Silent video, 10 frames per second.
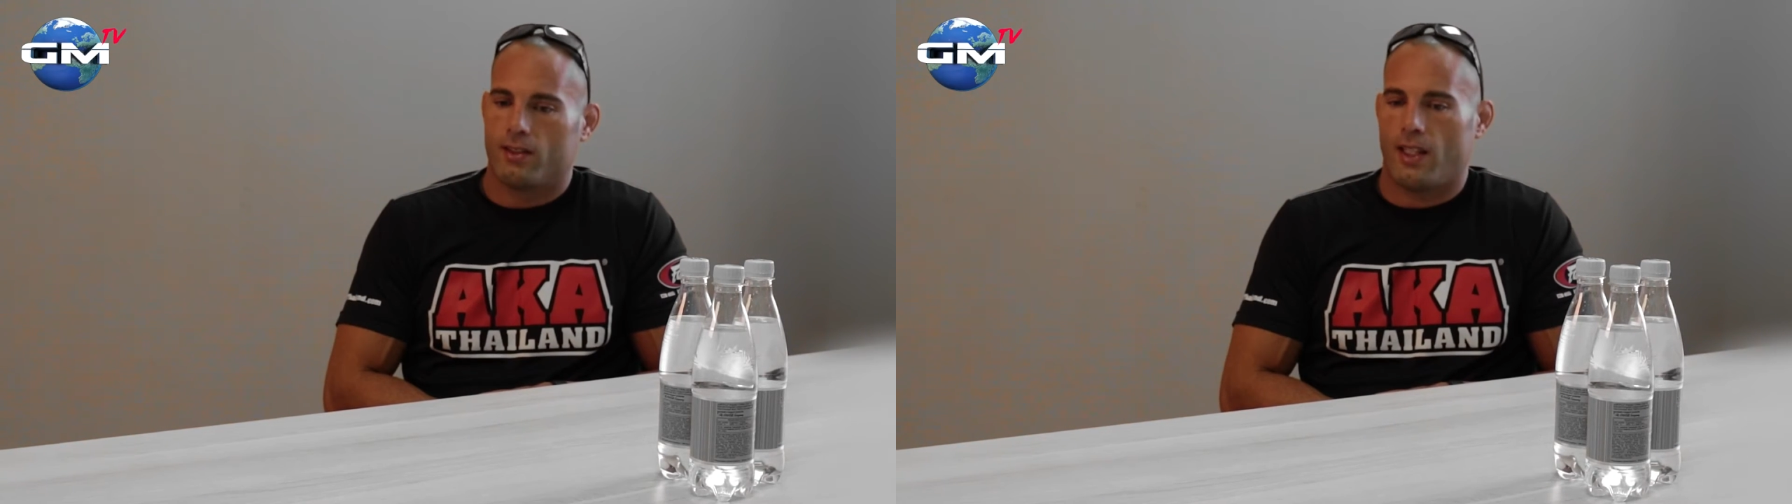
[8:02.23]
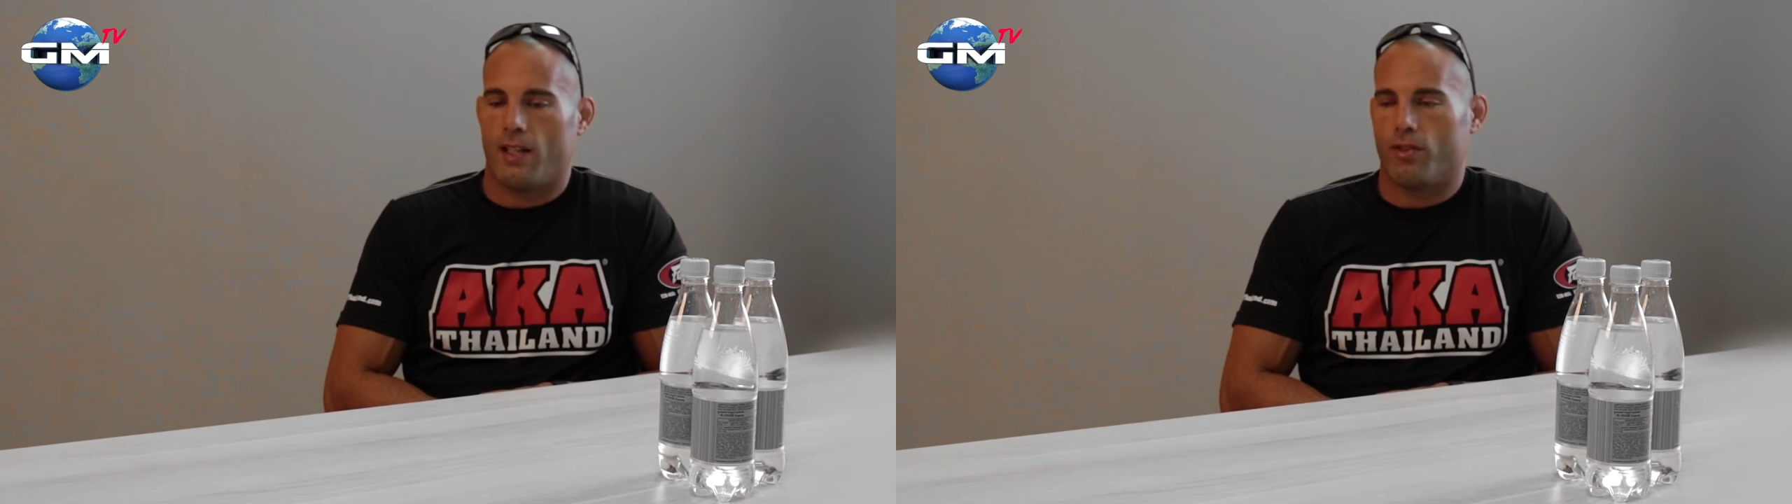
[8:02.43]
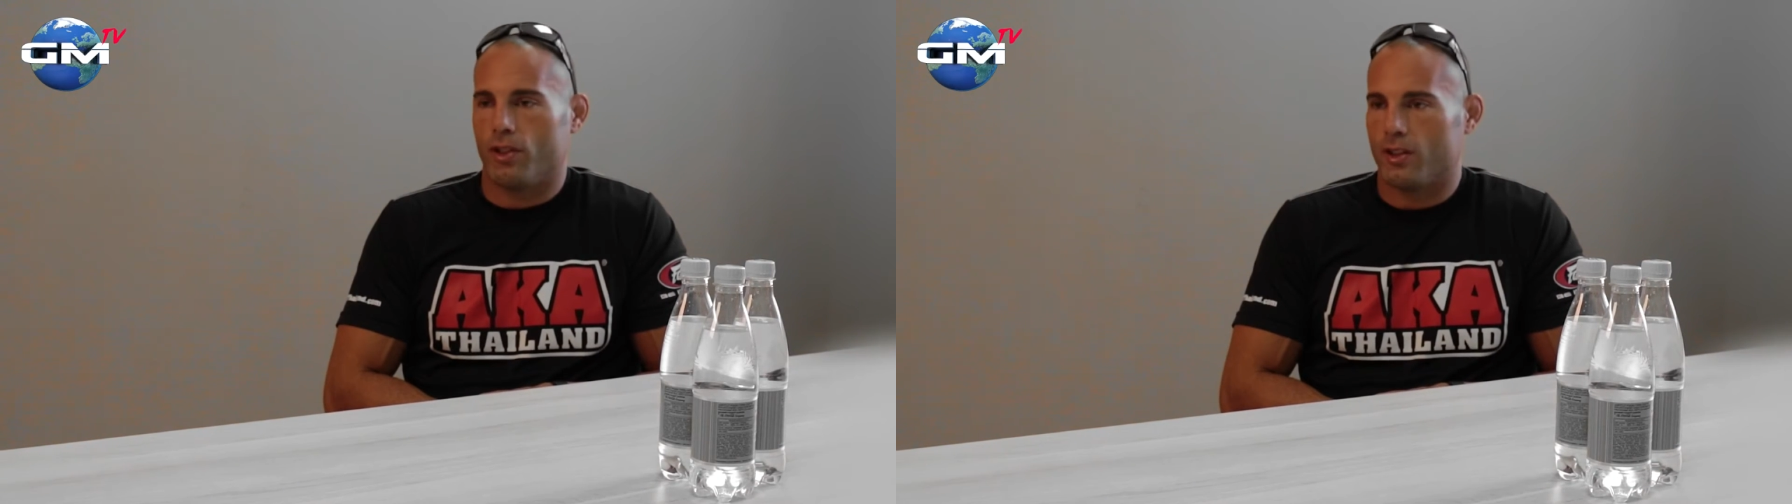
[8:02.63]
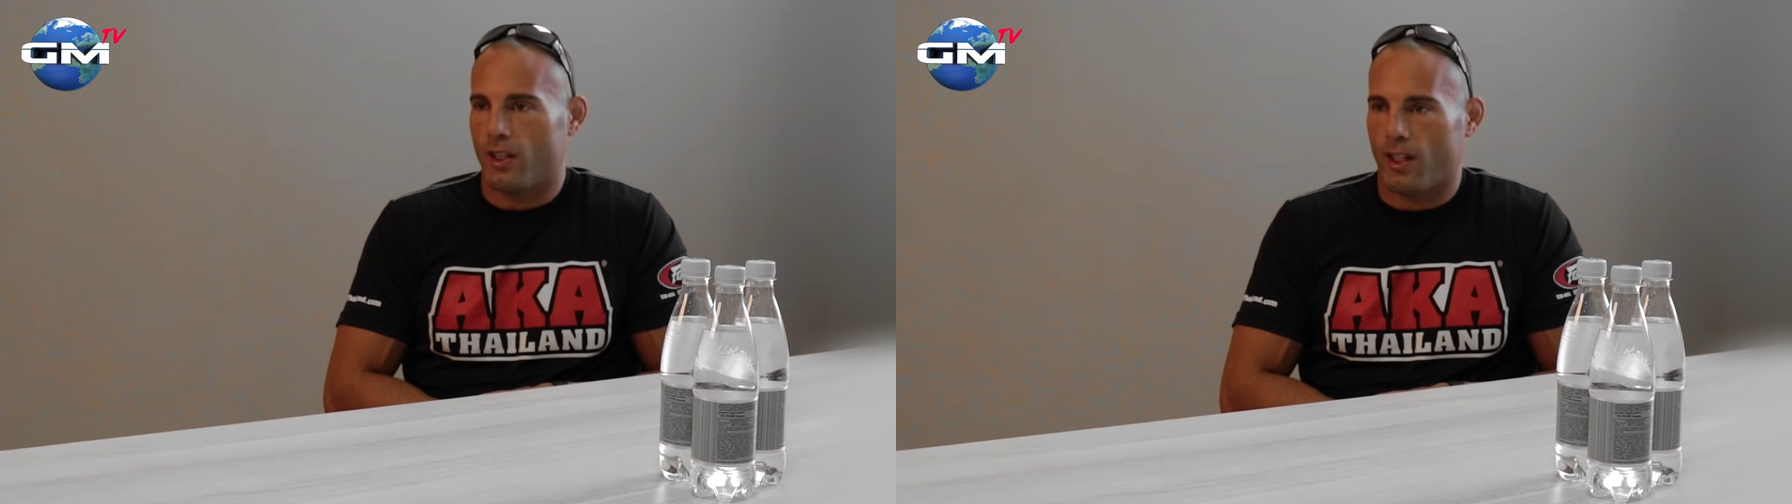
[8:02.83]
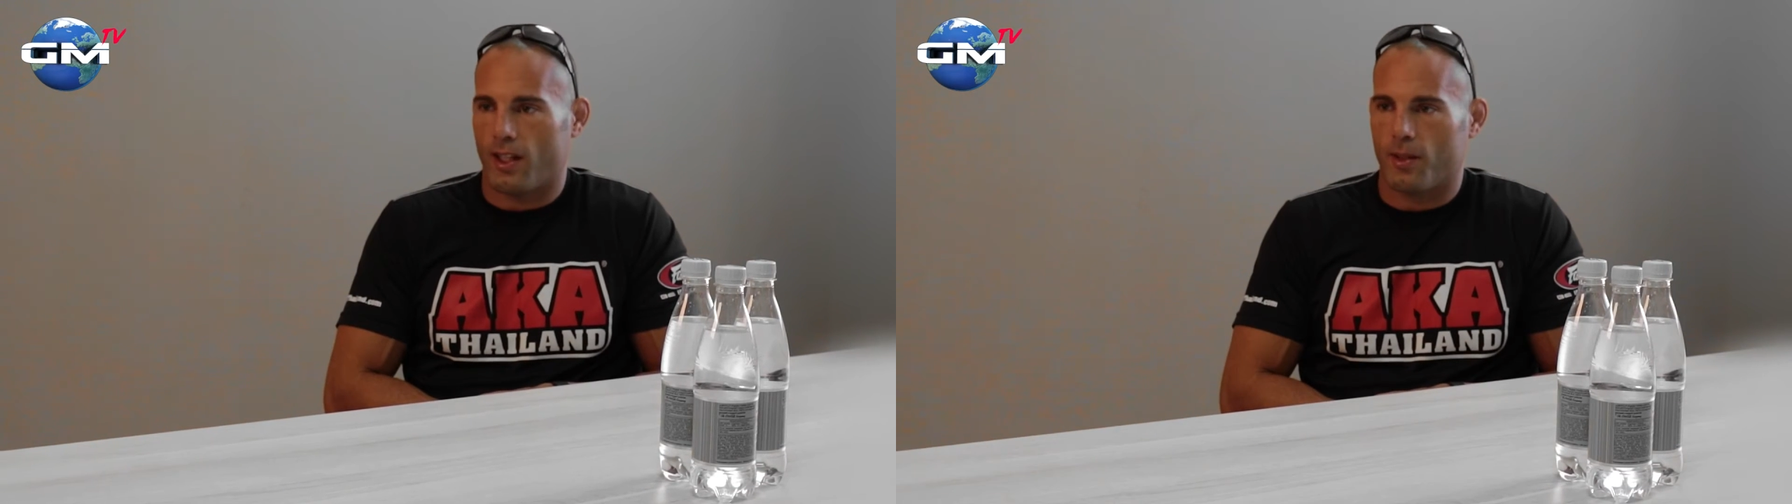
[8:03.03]
to have a good
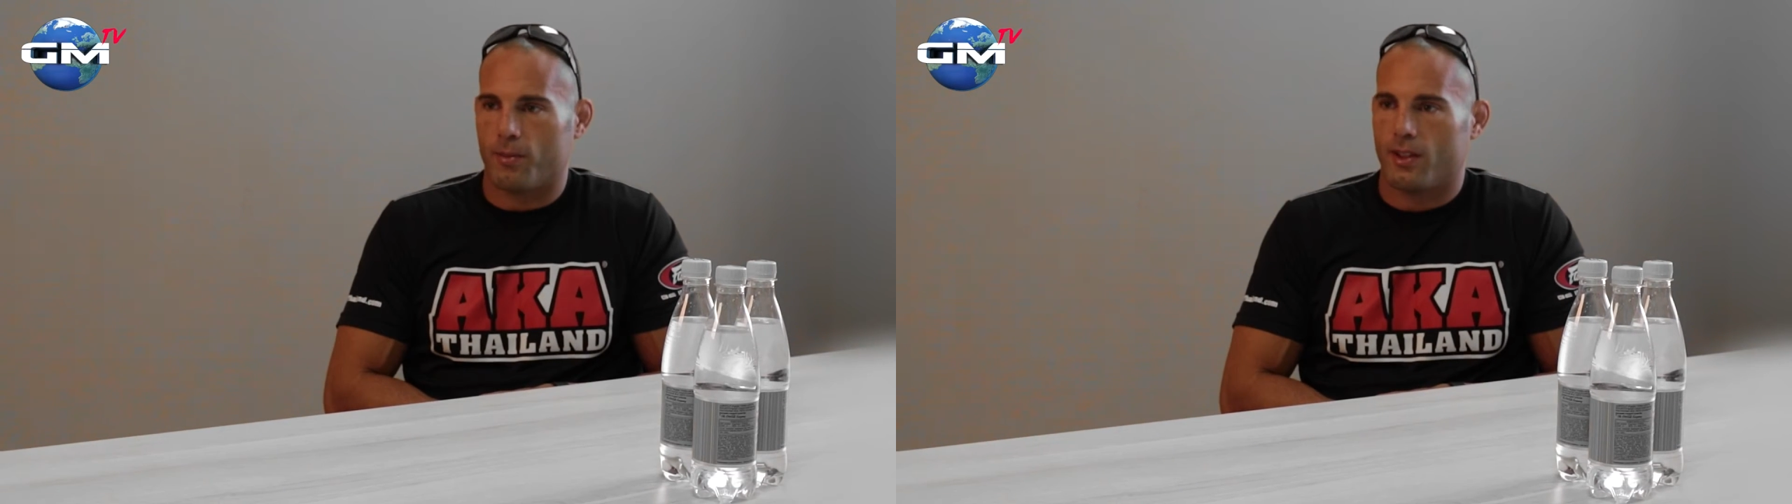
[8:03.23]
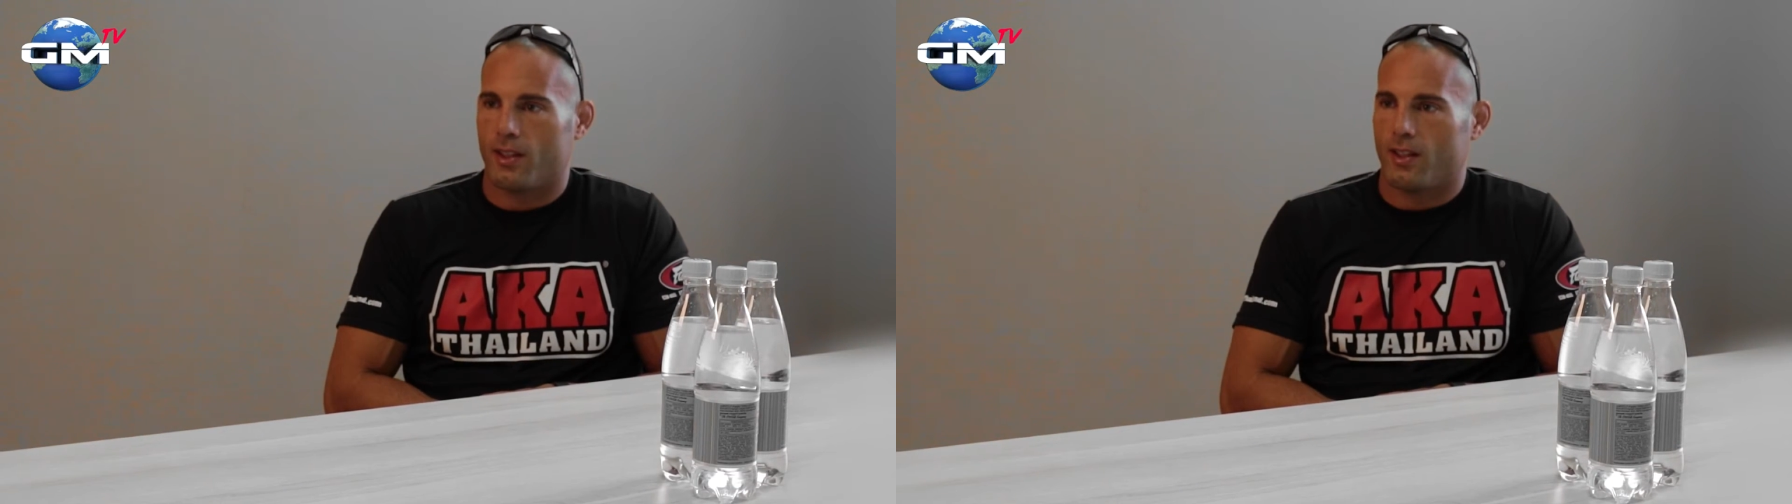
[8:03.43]
time,